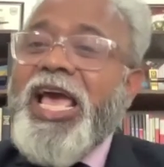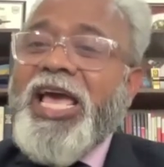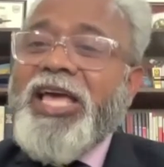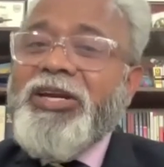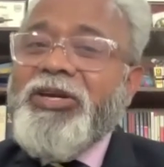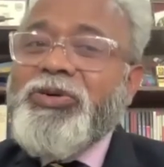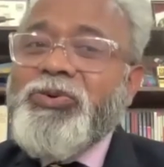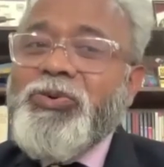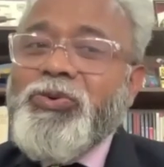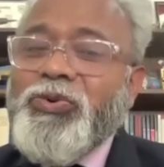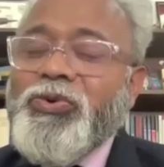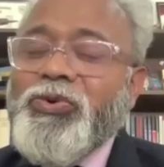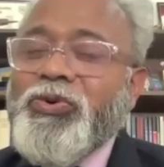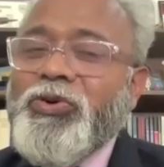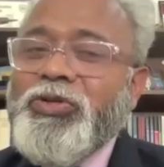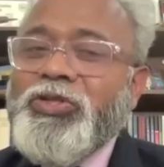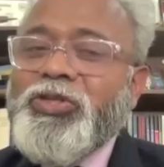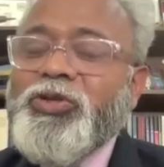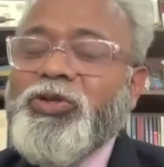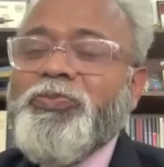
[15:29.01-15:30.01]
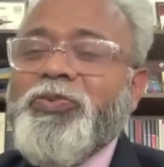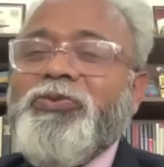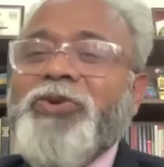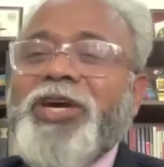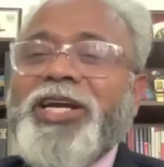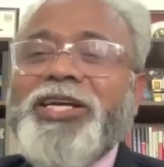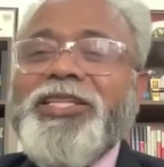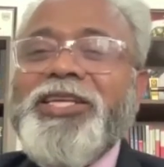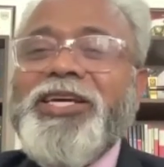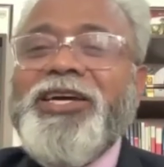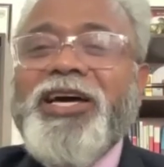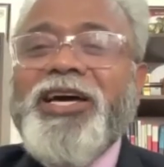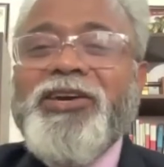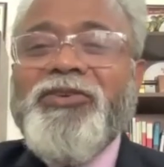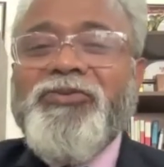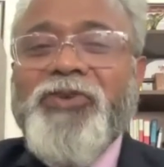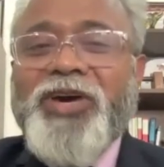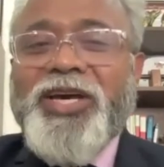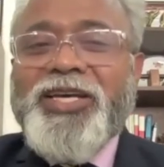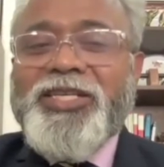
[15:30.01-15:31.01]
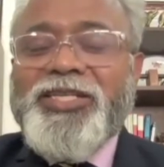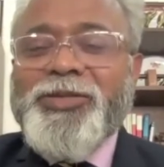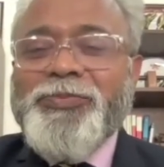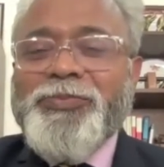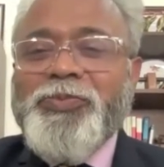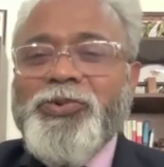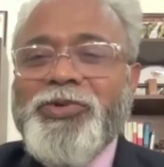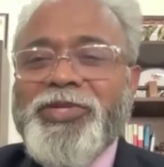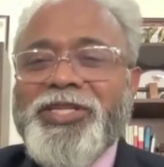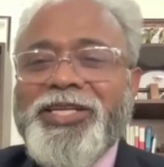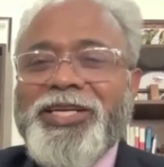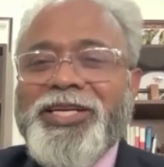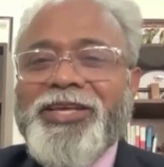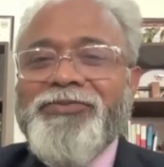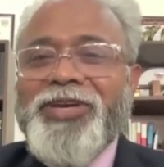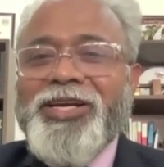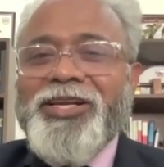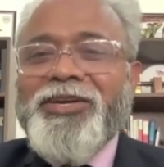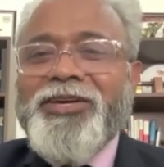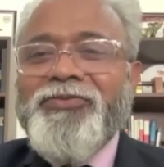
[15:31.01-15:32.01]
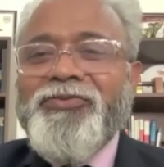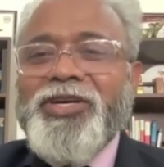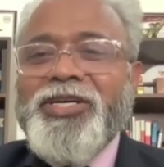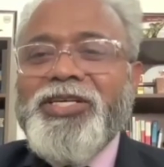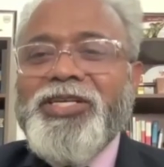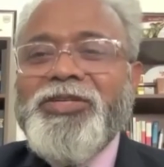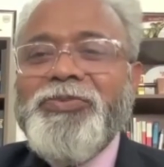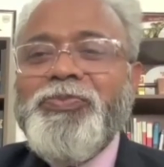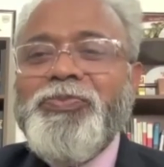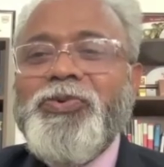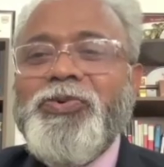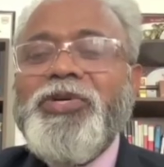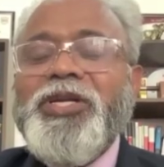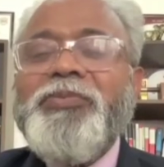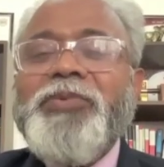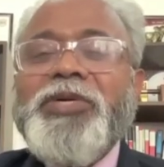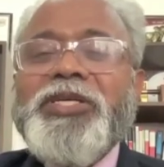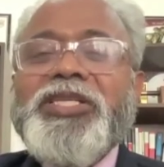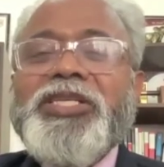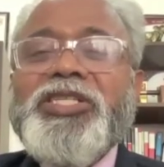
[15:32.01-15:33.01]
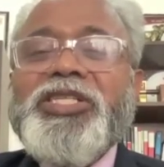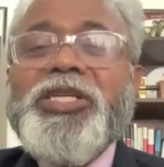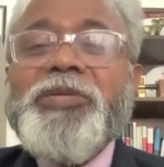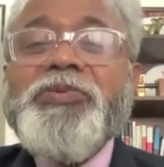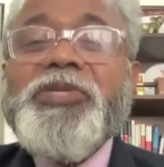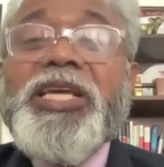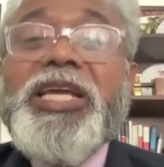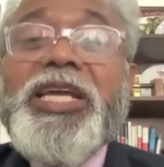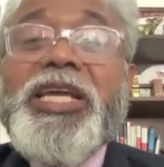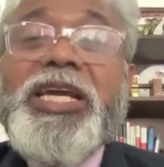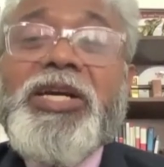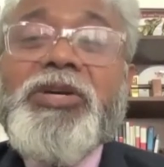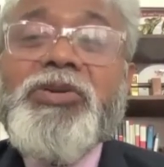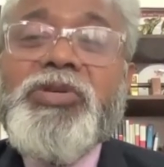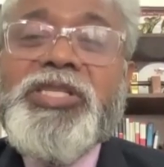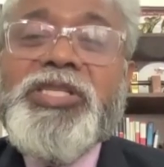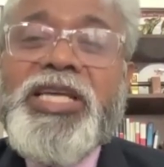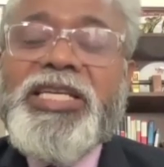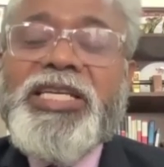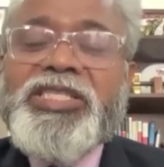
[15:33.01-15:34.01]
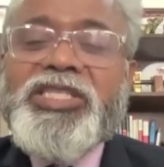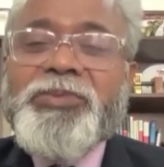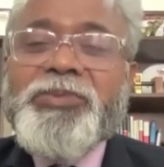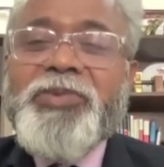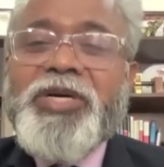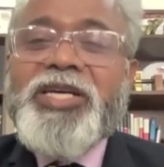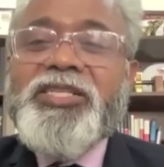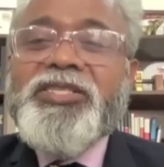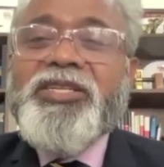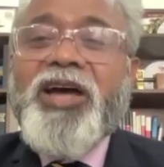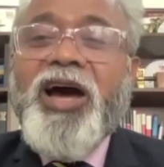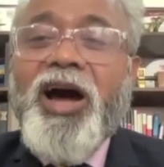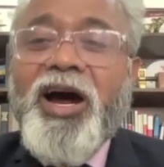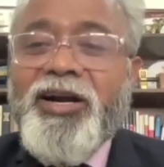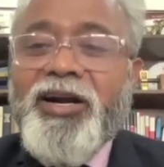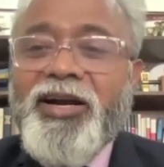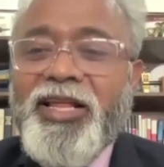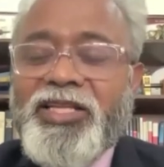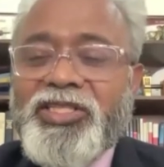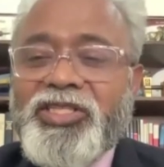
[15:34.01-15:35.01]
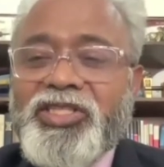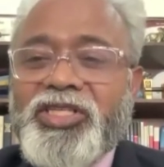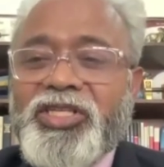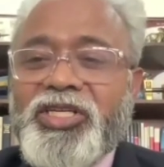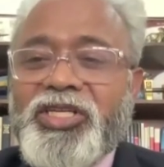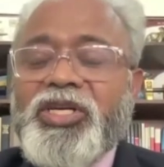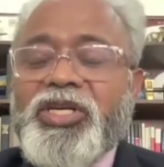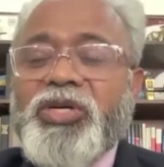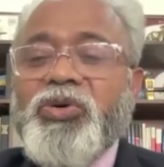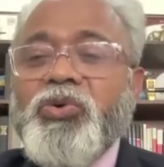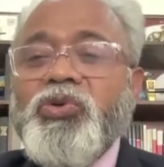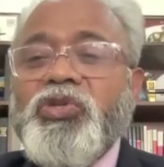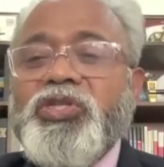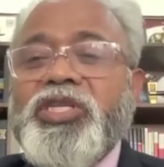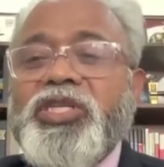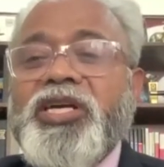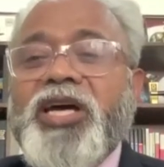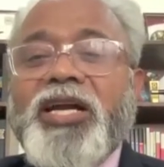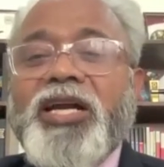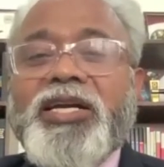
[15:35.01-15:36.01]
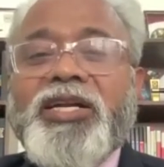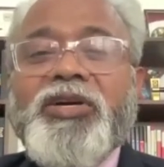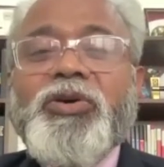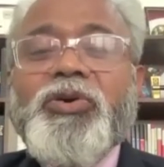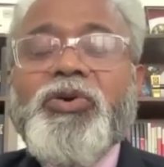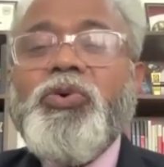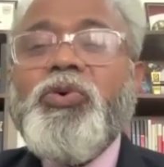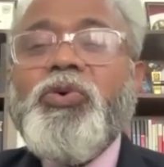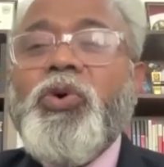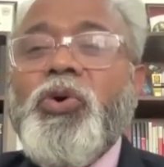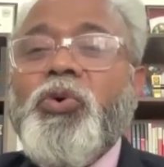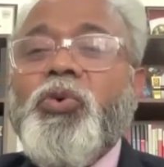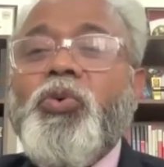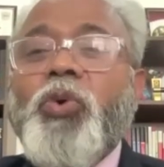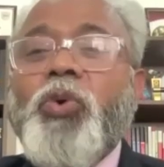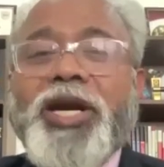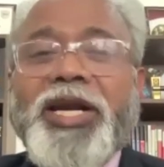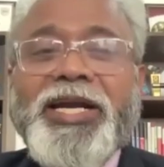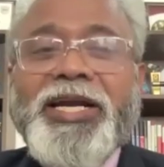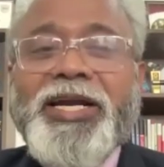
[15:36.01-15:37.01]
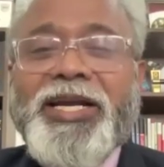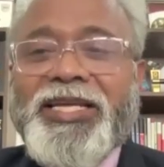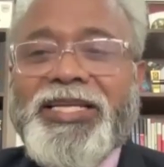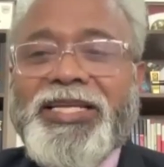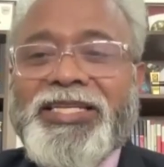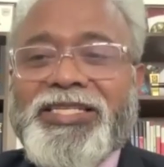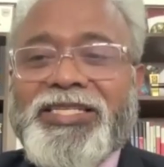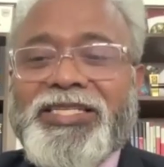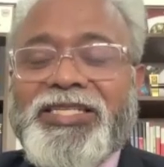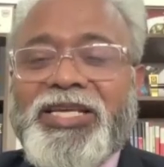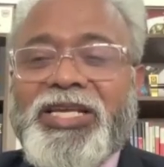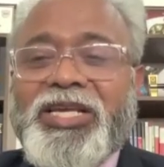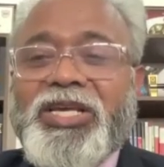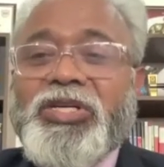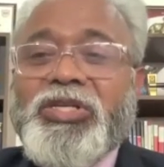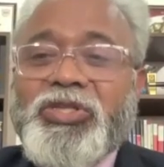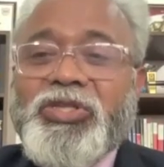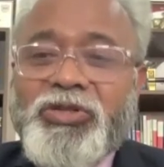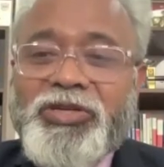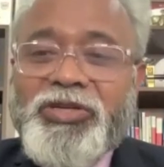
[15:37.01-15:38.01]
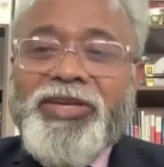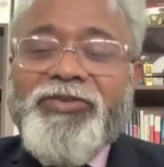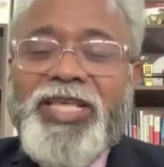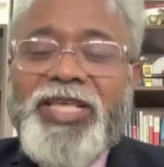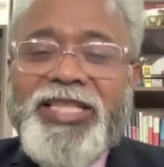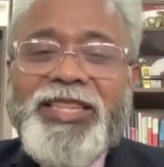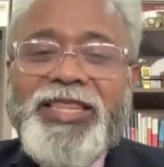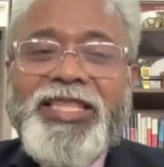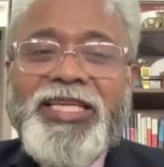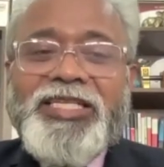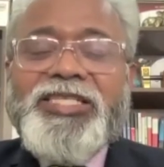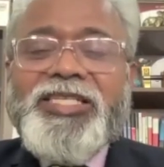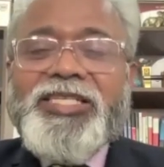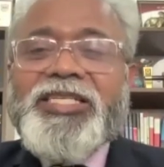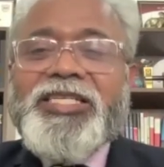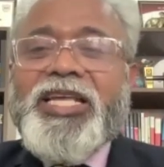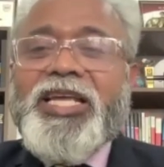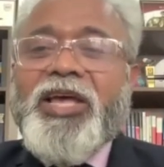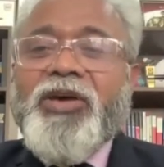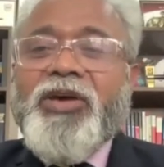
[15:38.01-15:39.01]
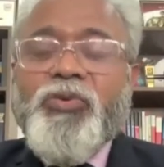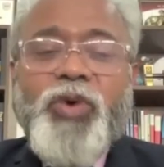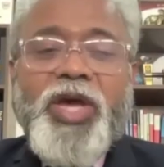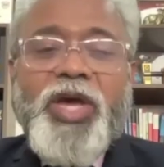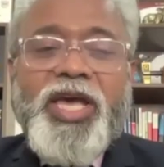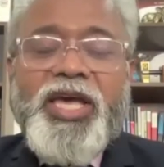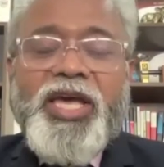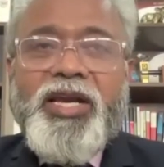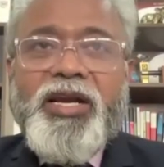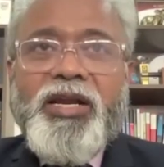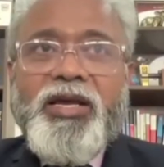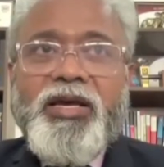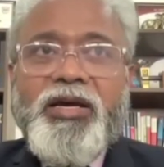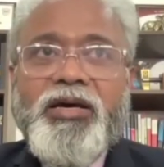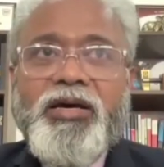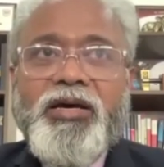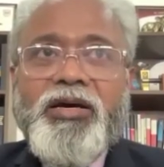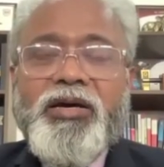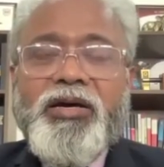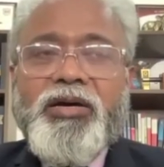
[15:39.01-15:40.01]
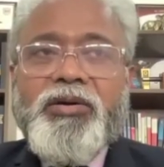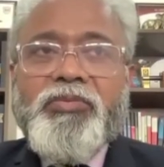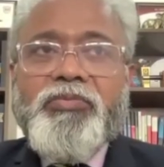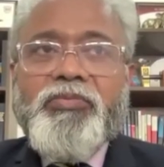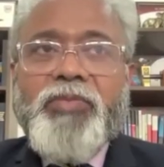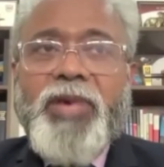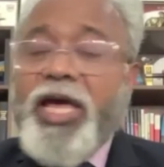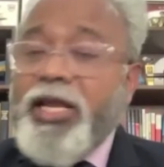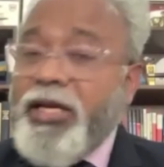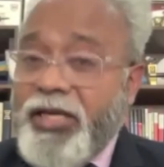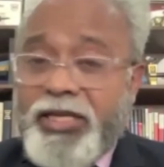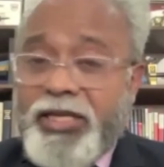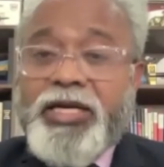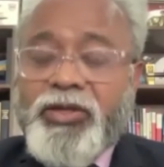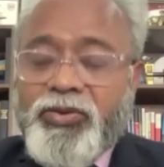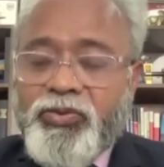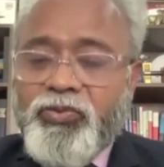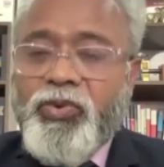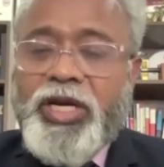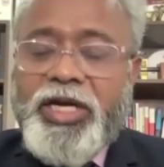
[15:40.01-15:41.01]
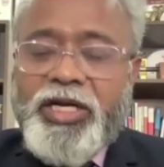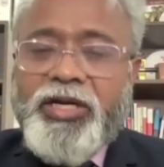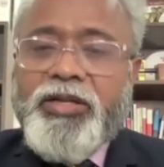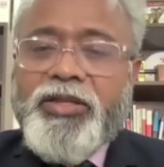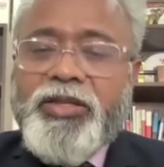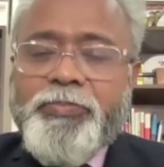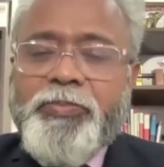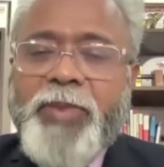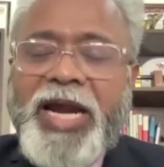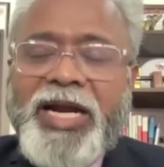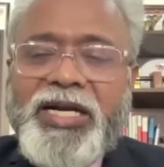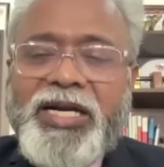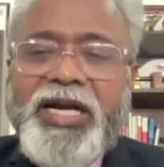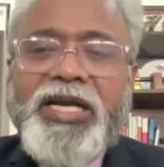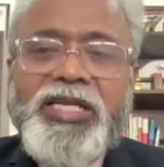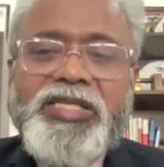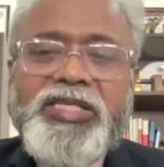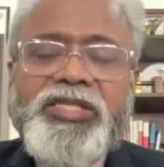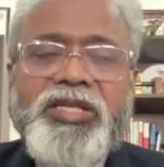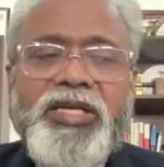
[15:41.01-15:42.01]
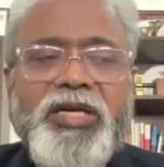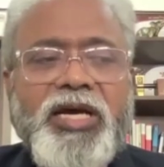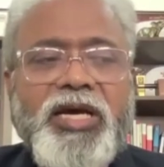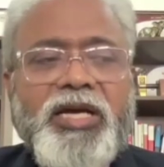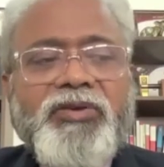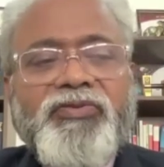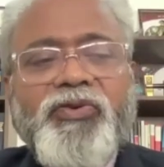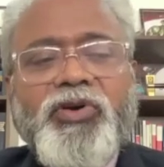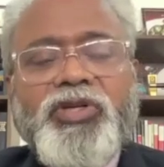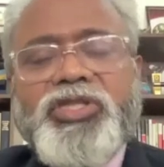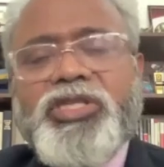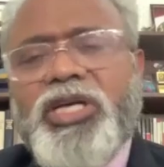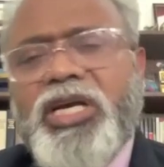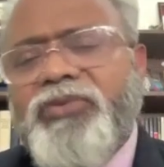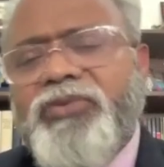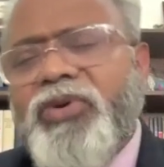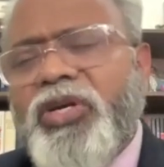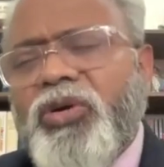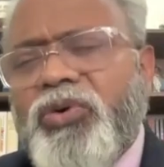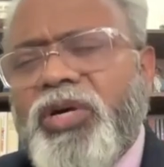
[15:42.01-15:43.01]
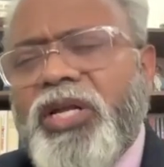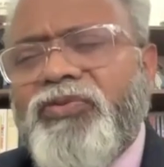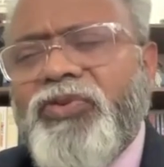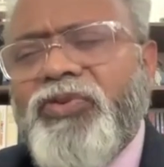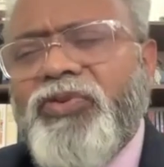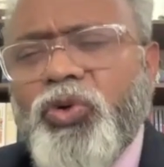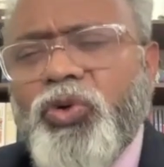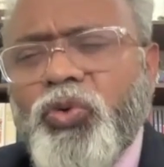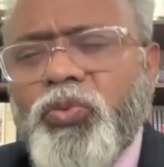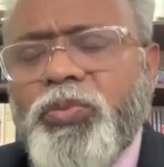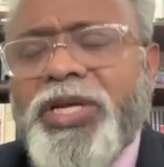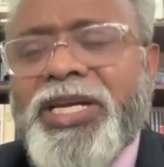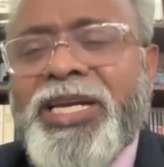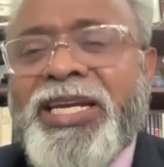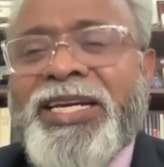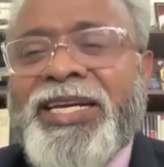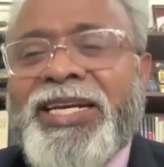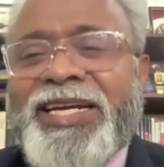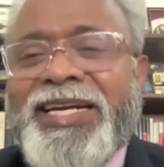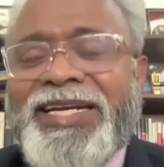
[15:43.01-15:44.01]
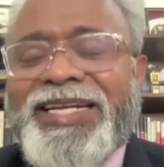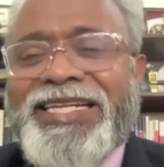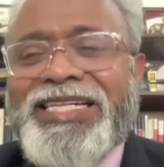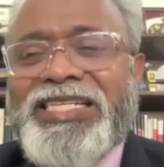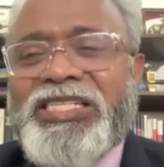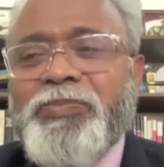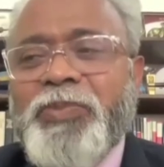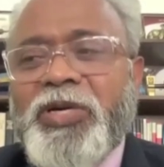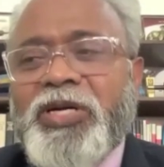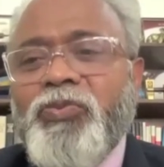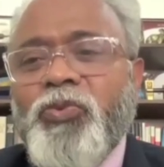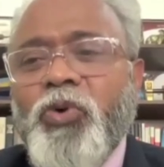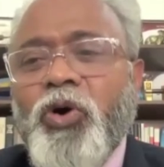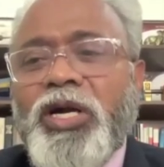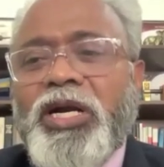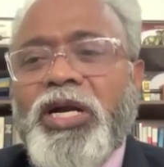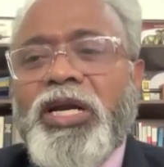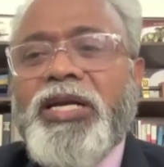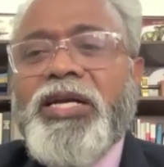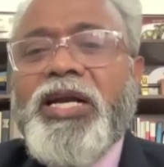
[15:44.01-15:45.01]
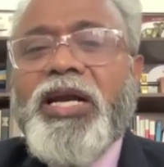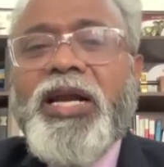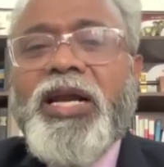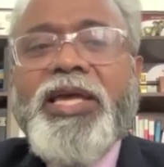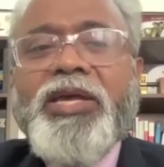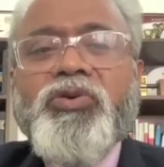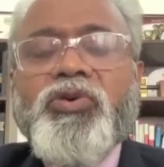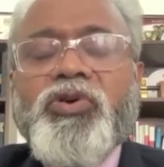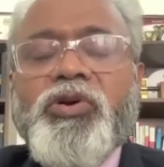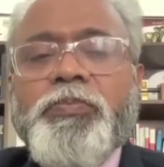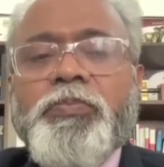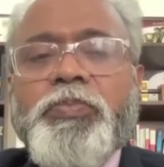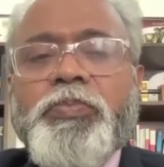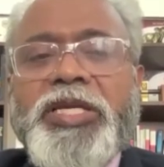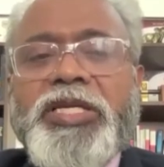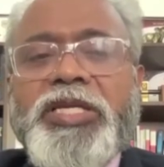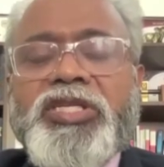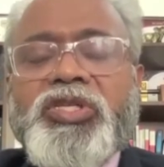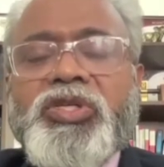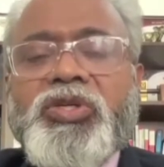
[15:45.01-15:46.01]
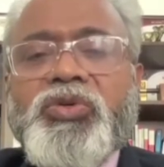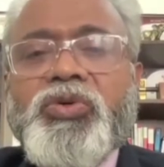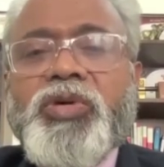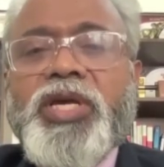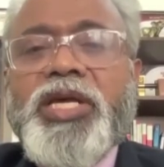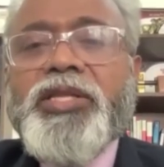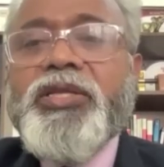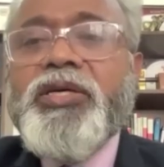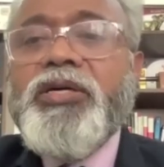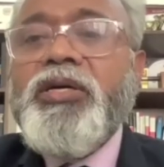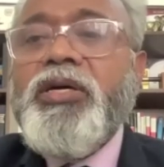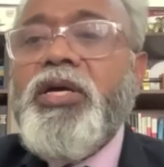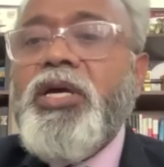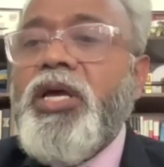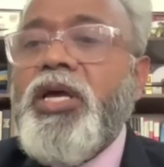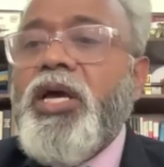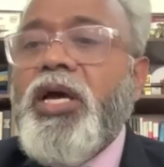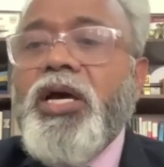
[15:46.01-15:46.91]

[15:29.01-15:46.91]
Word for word: And who goes to provide the gunfire support, the naval gunfire support among the ships? It was HMIS Hardinge, whose gun crew were Indians. So even in this, where uh, and it it the battle is unfortunately we don't have too many details, but what little I could piece together,